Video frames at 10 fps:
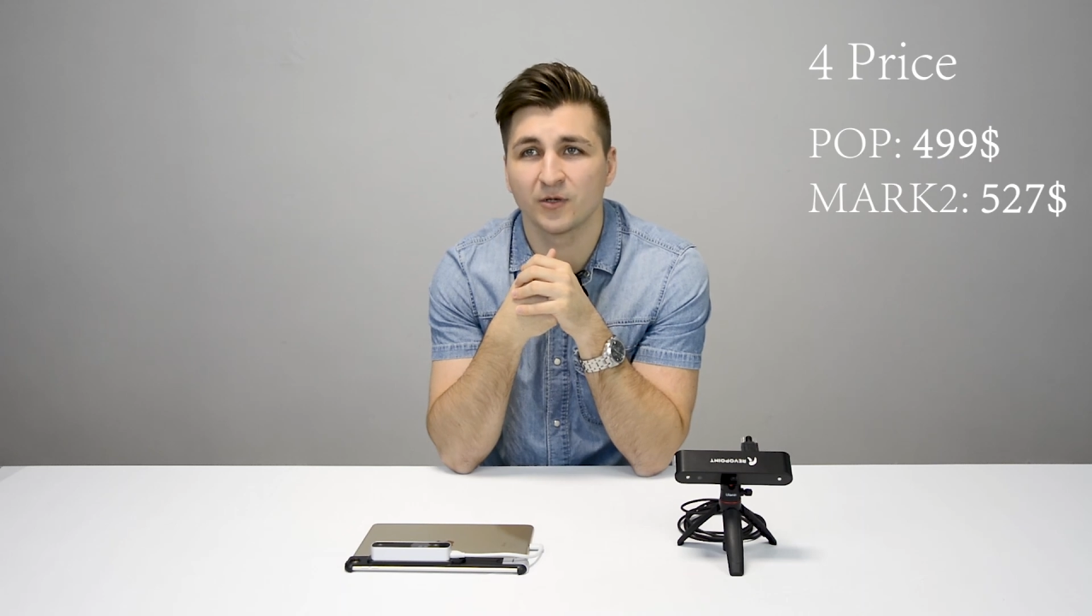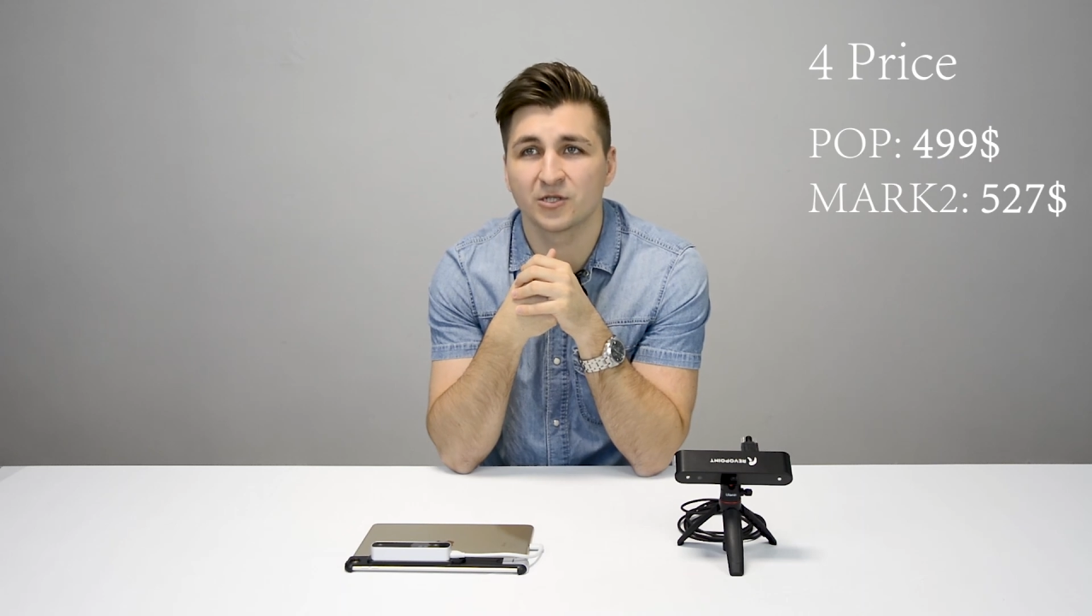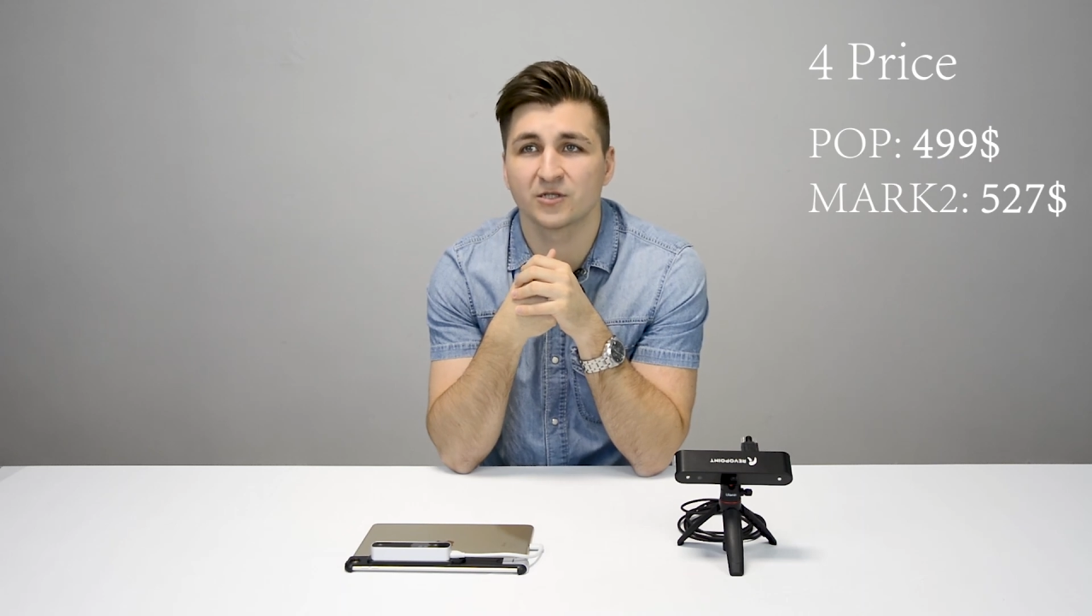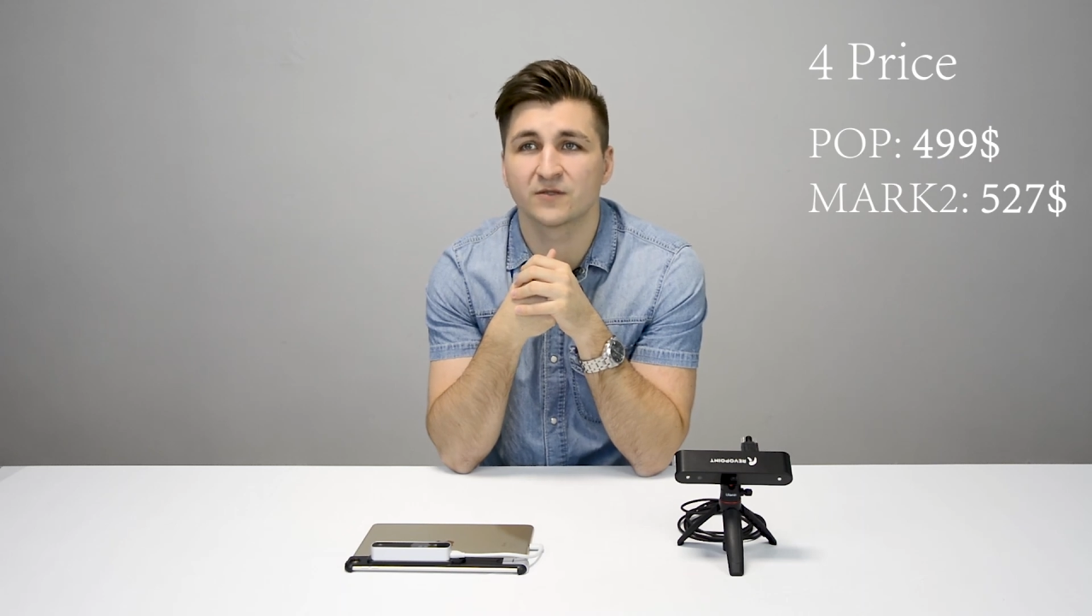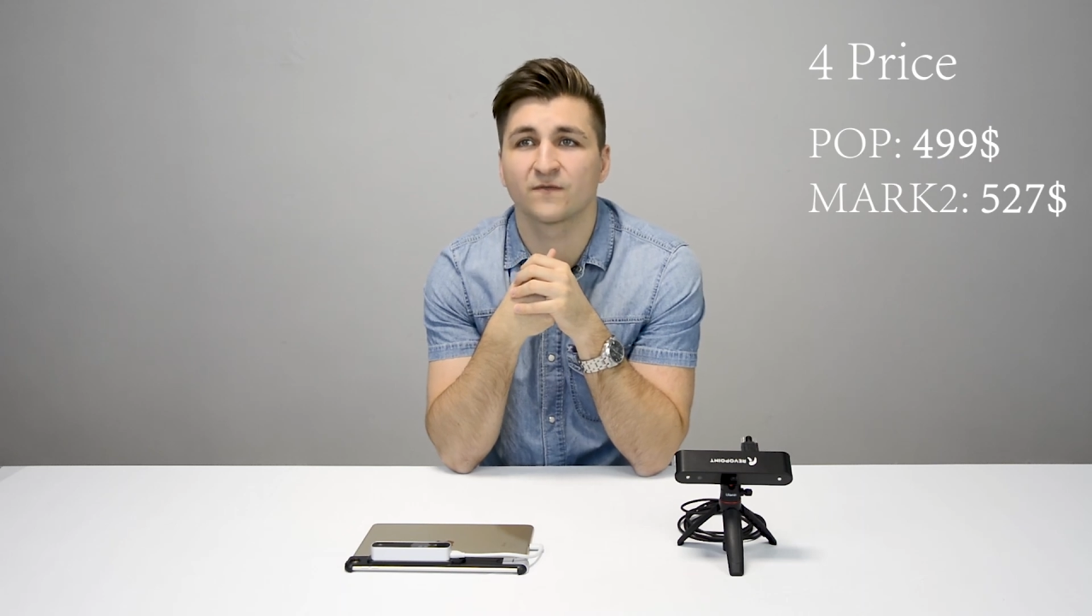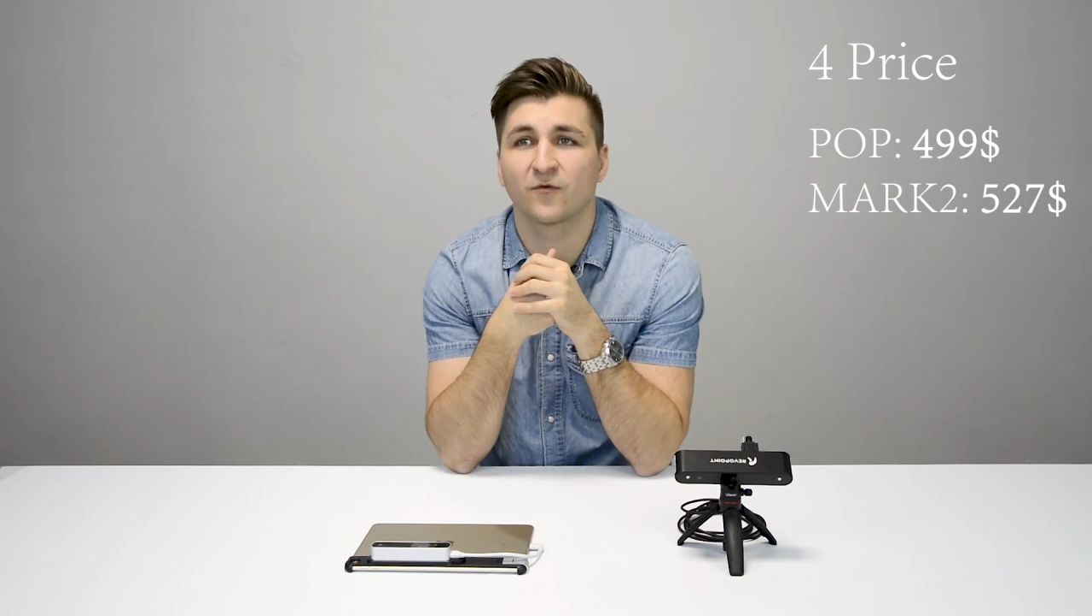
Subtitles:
which is